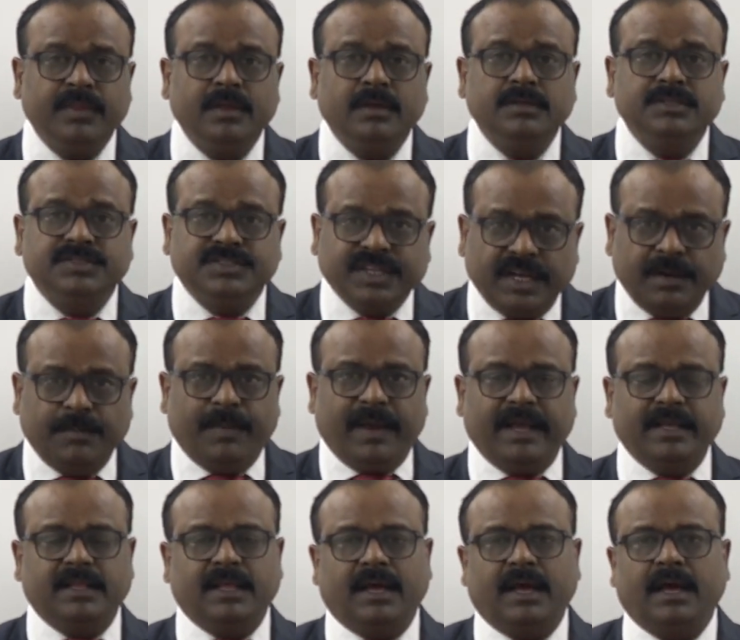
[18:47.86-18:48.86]
said
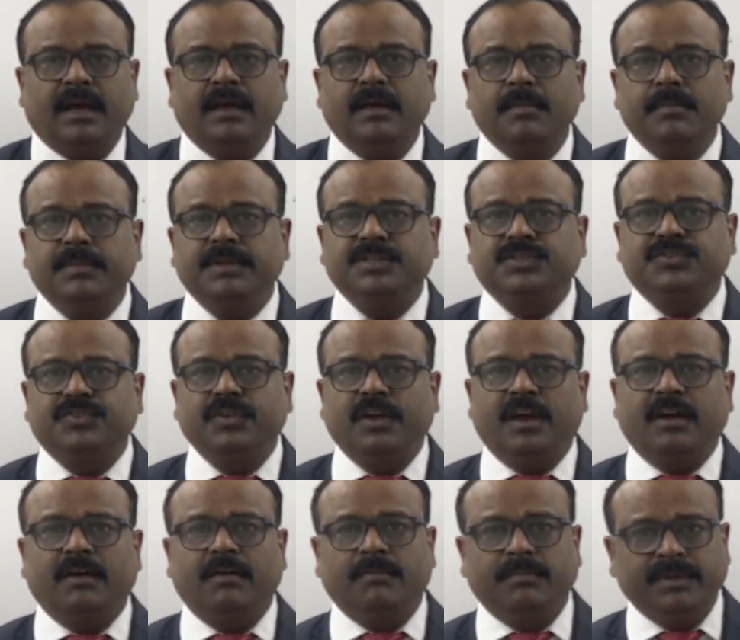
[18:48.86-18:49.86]
by the
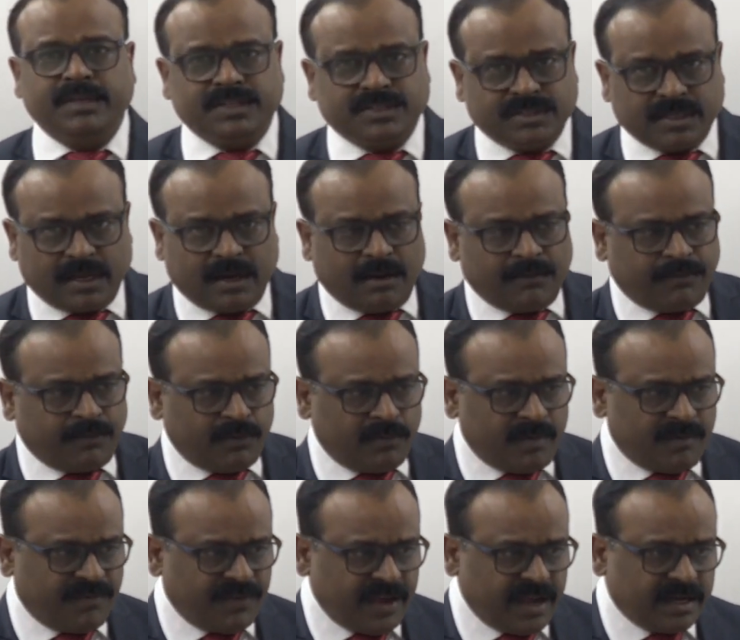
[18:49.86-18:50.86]
Minister of Home
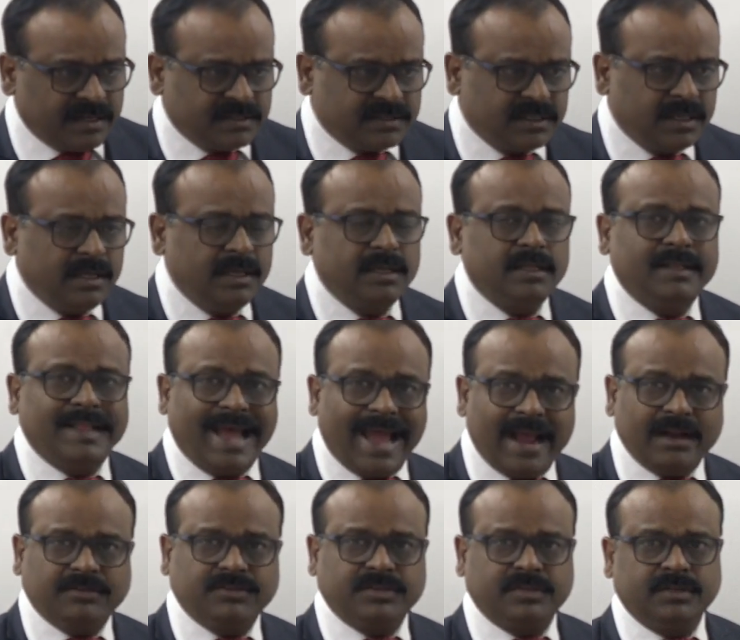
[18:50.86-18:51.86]
Affairs
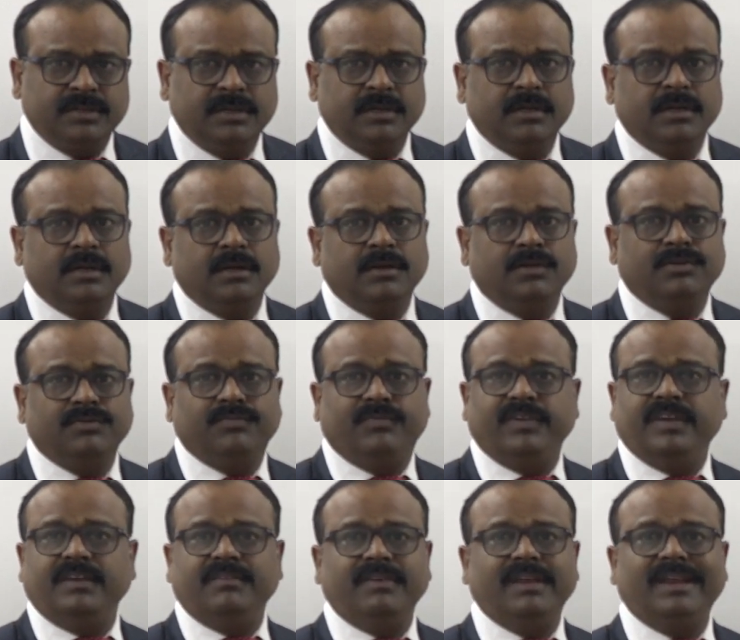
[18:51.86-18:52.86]
that
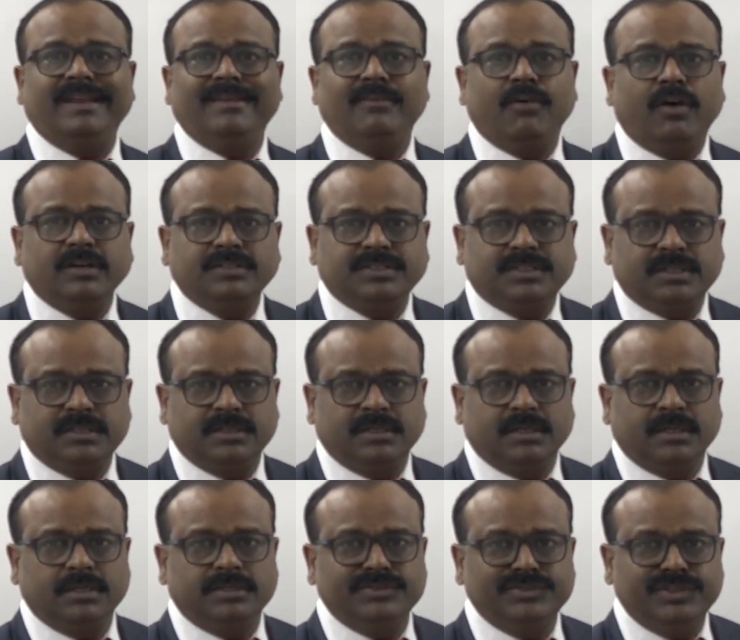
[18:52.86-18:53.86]
we will not
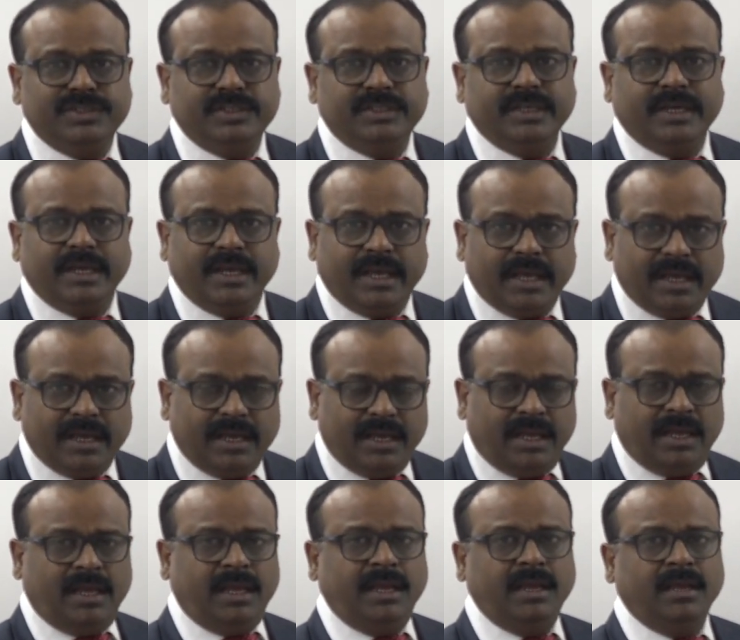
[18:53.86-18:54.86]
need
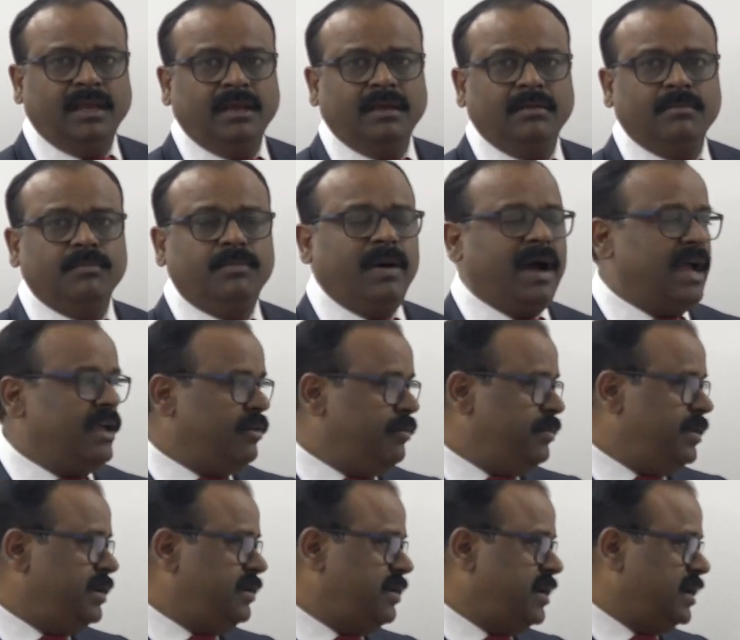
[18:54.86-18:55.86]
any
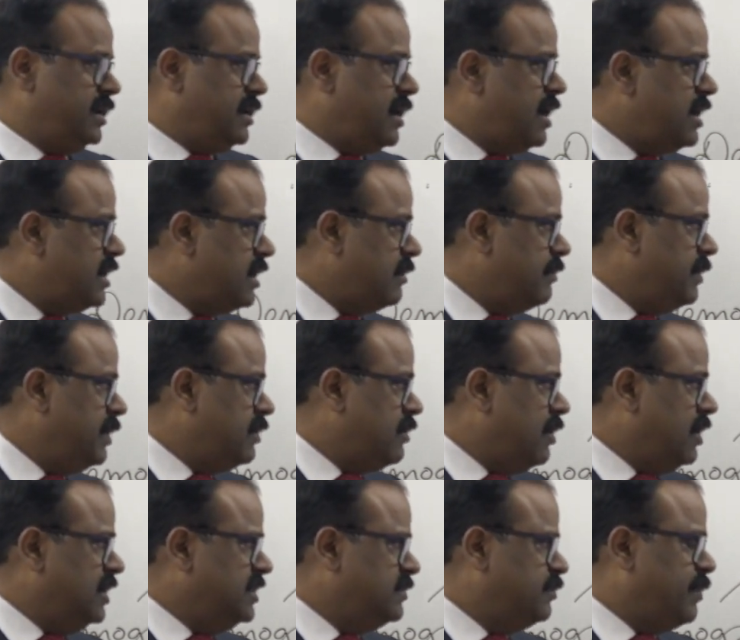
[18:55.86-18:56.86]
biometric data,
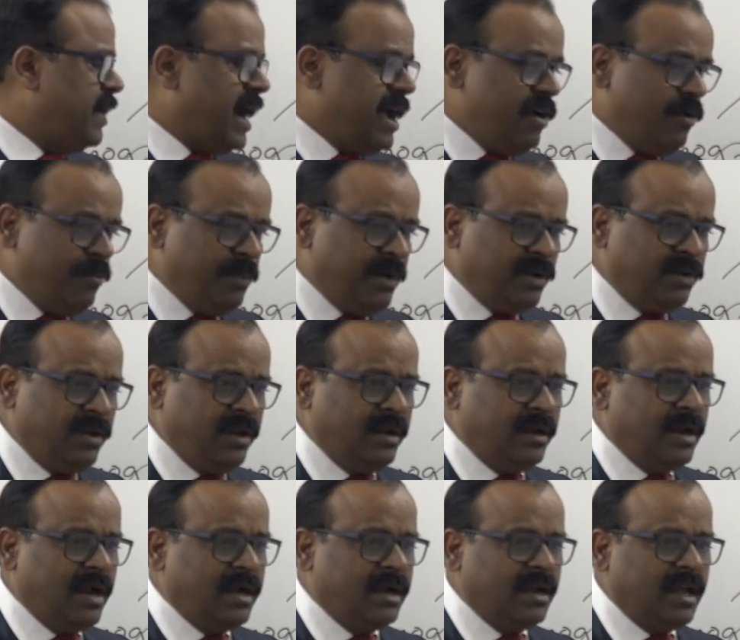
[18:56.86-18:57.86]
because biometric
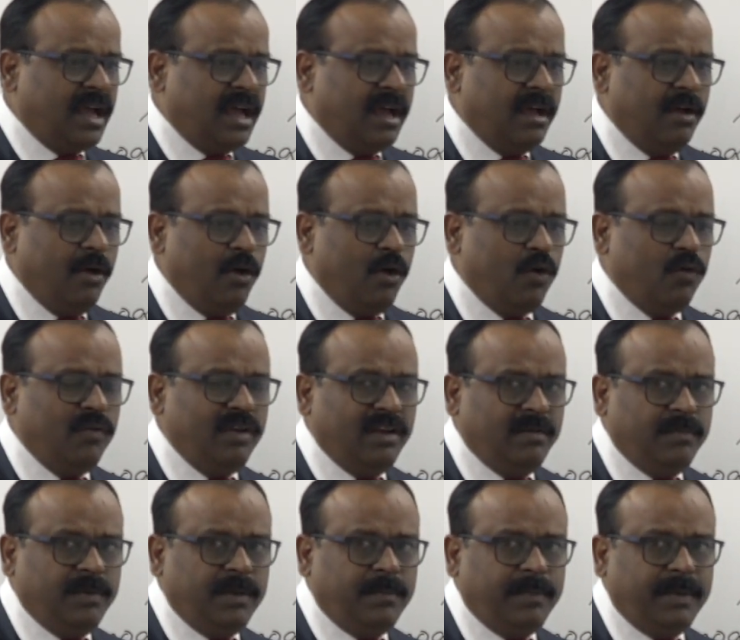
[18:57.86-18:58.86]
data will
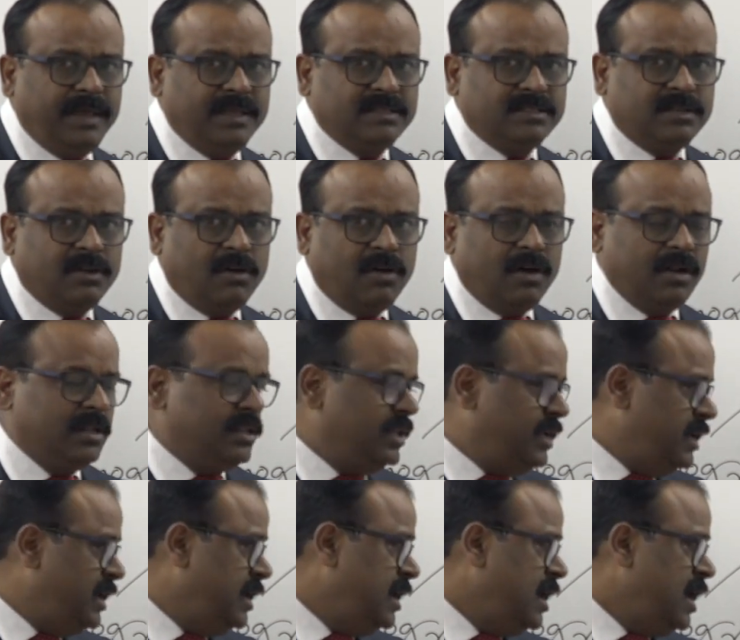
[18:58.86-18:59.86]
be based on
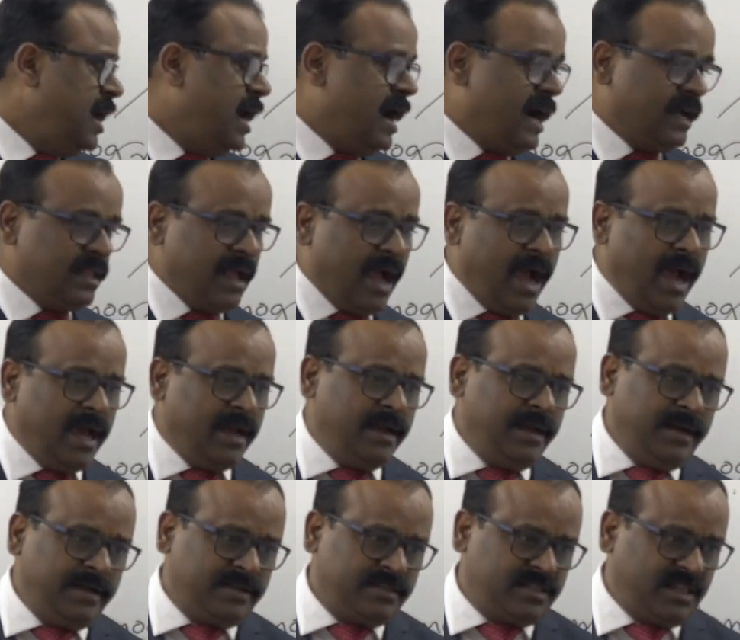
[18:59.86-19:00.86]
the Aadhaar
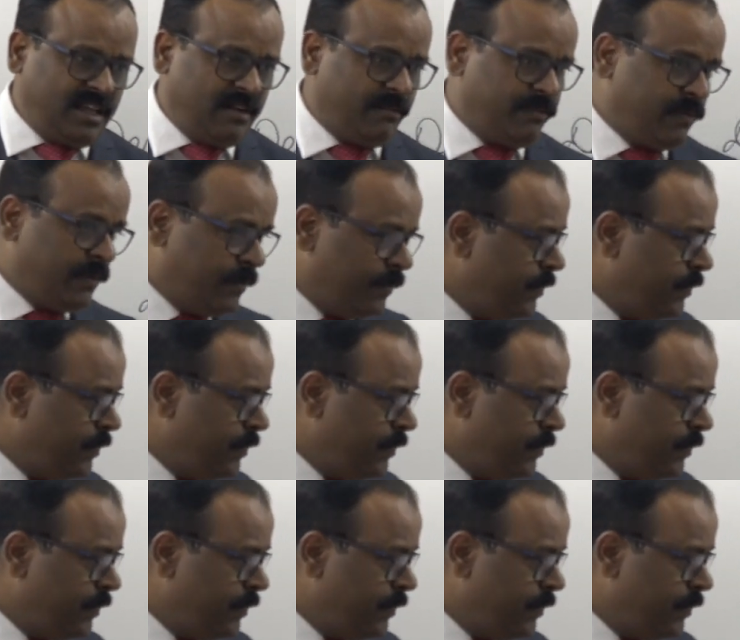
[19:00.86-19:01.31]
itself.